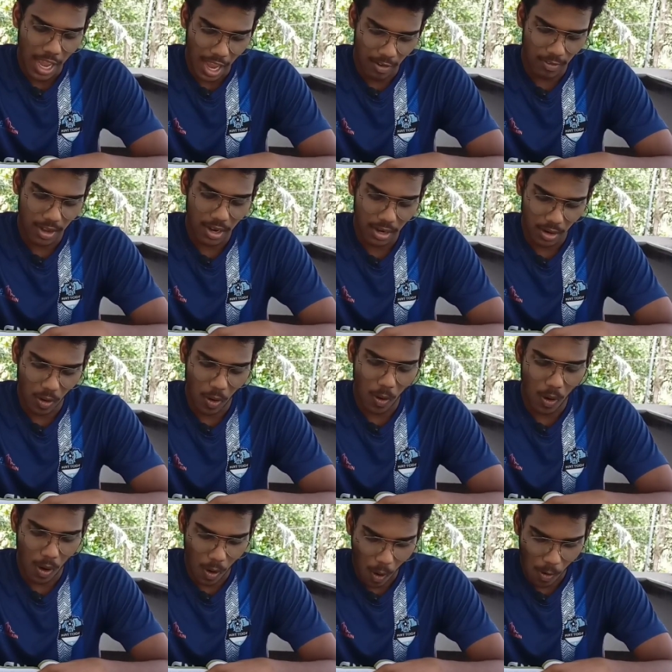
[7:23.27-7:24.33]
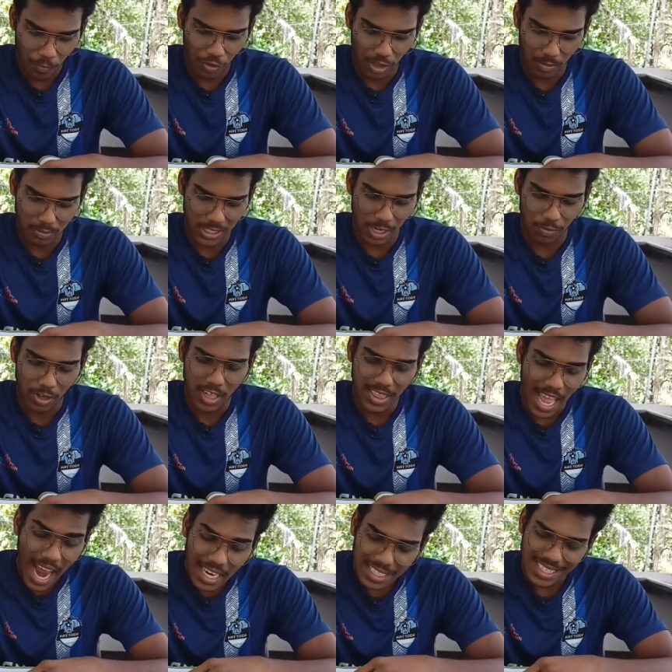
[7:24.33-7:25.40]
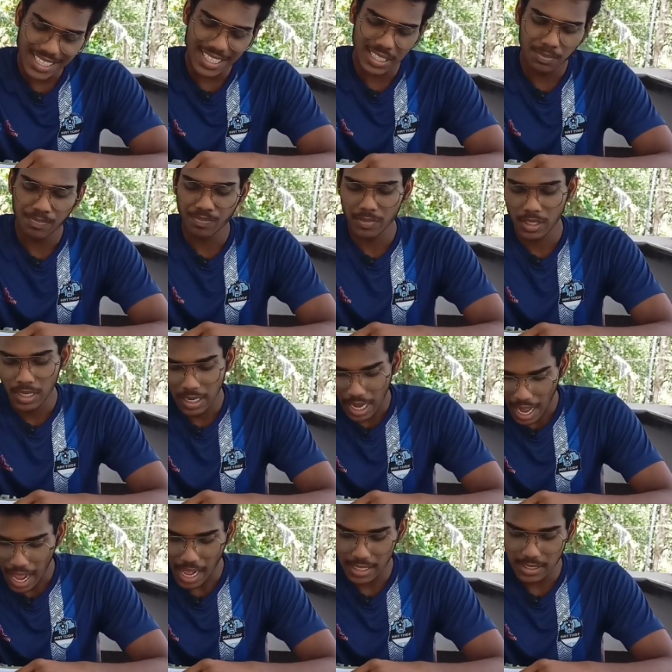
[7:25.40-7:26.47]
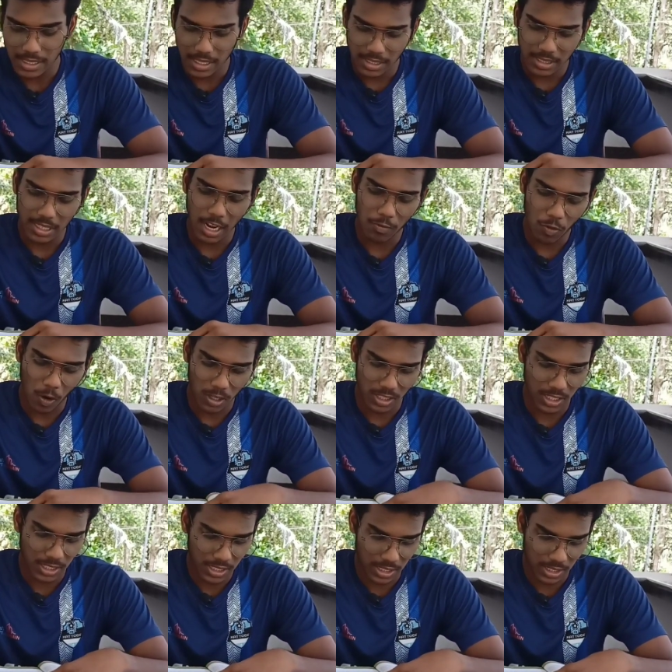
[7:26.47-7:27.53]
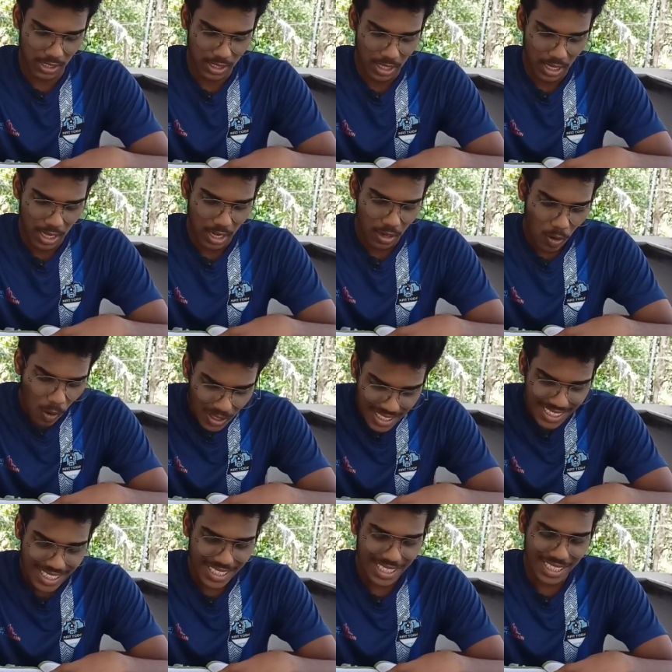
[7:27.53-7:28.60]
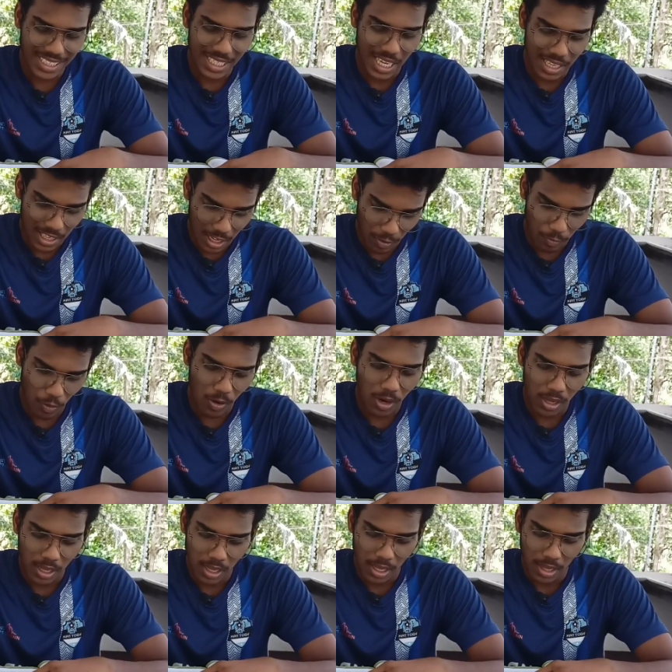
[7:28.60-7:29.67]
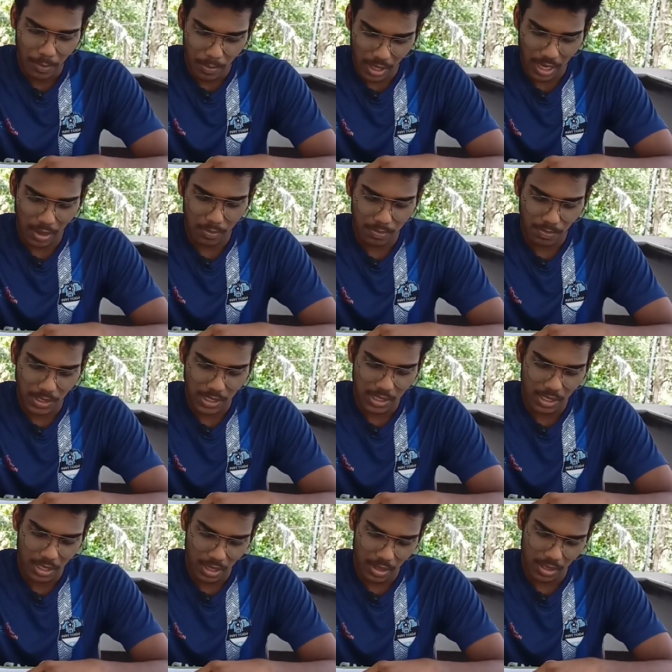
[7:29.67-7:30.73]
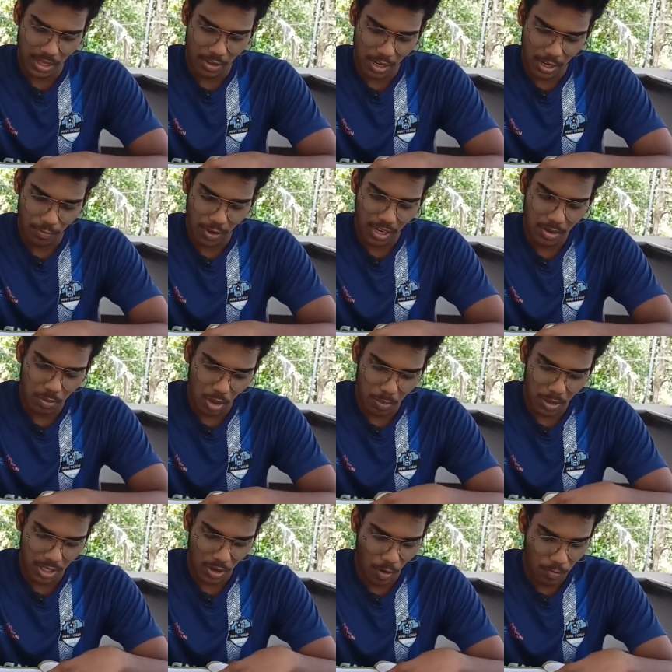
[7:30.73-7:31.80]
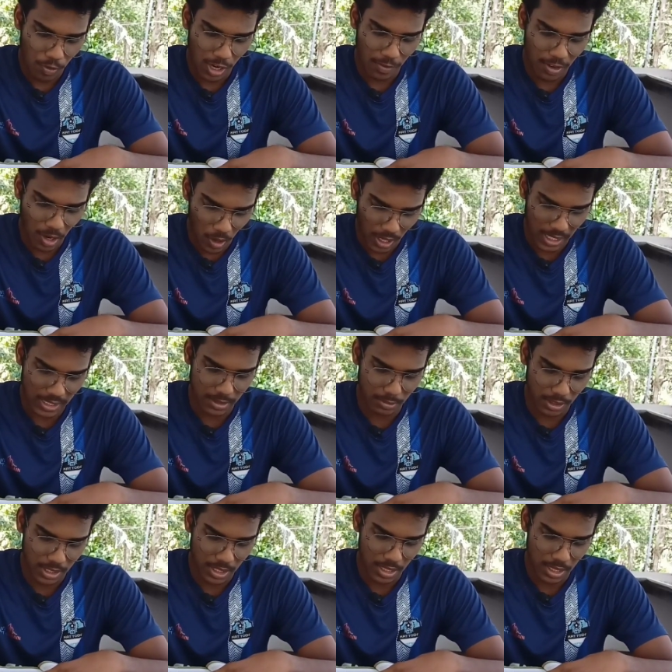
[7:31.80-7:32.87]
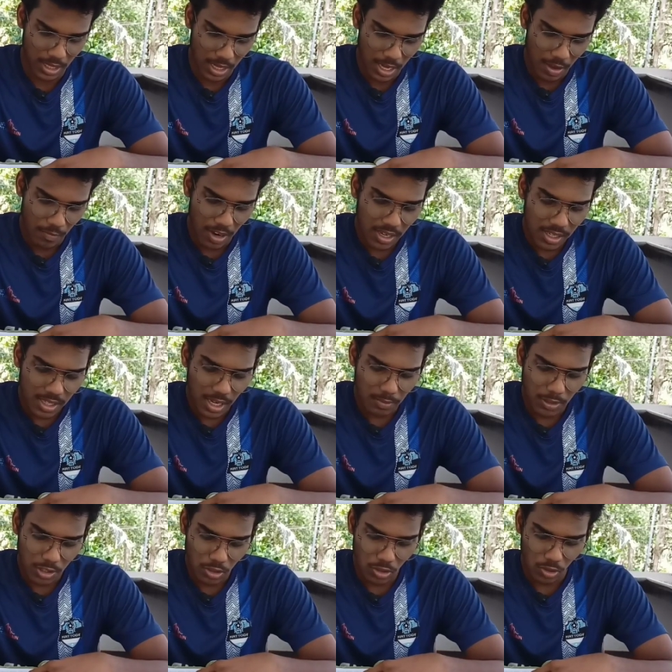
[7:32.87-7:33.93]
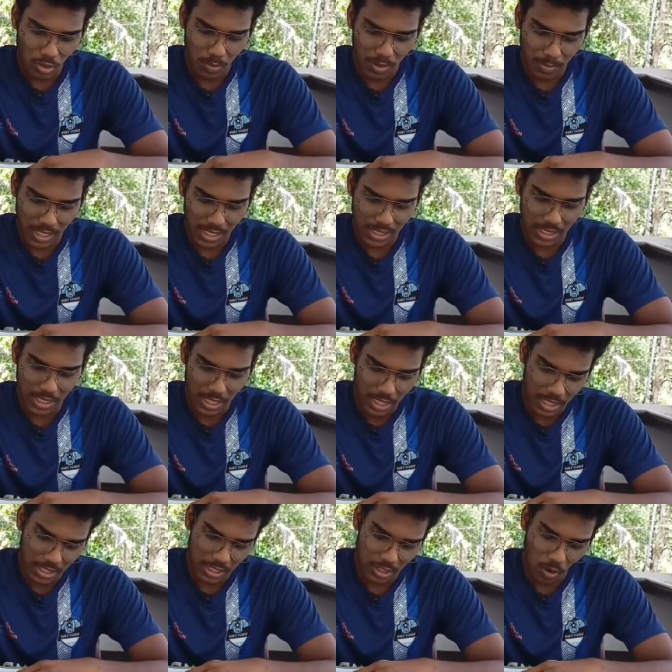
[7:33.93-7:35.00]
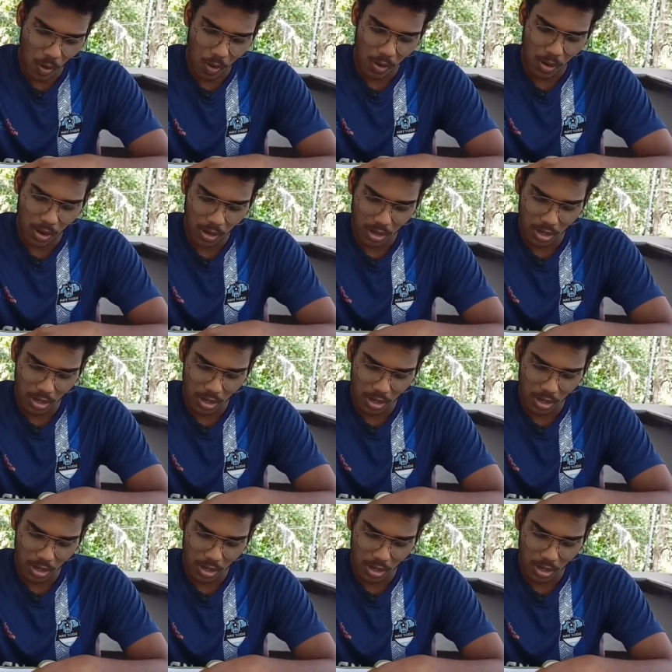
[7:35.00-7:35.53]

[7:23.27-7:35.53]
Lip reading: aware of himself, that is, has self-consciousness. Consciousness therefore becomes the defining property of living organisms. When it comes to human beings, it is all